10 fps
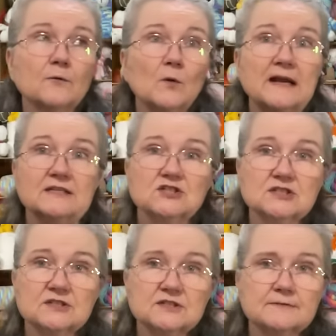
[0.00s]
4
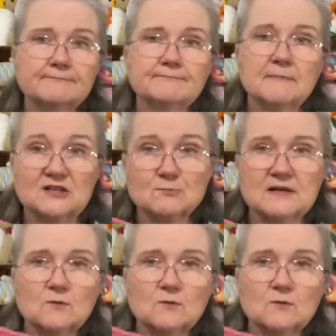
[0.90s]
inches measurement